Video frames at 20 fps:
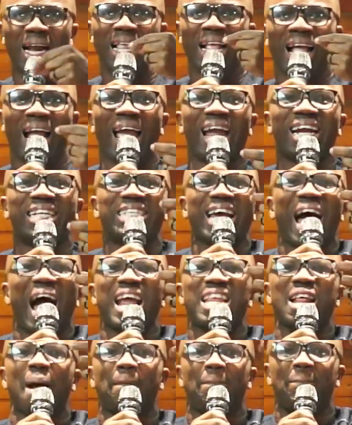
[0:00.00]
It, I
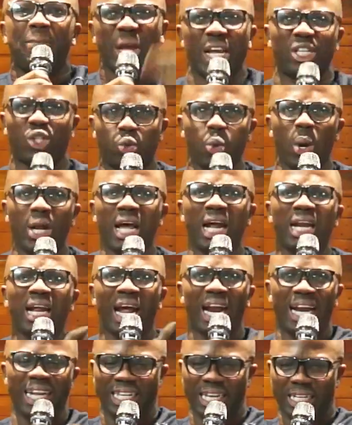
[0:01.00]
am persuaded that
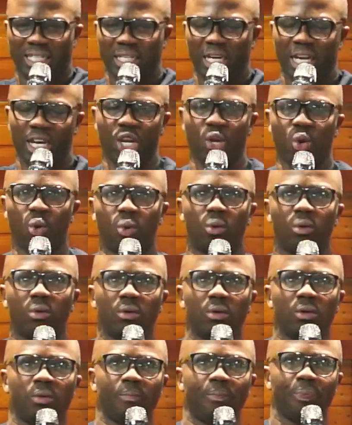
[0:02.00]
it is in you.
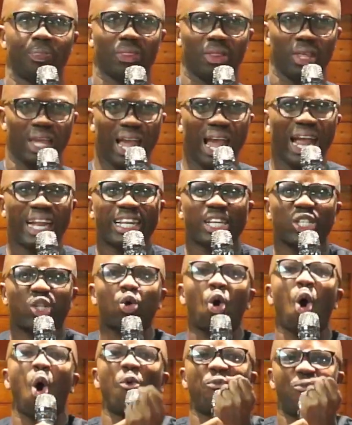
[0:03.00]
It is
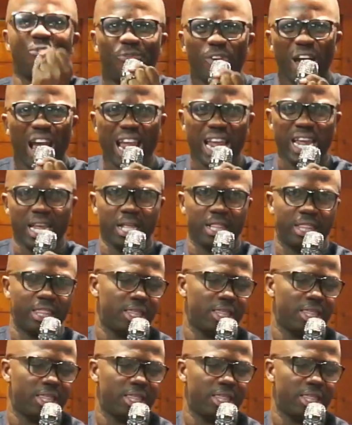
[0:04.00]
called faith.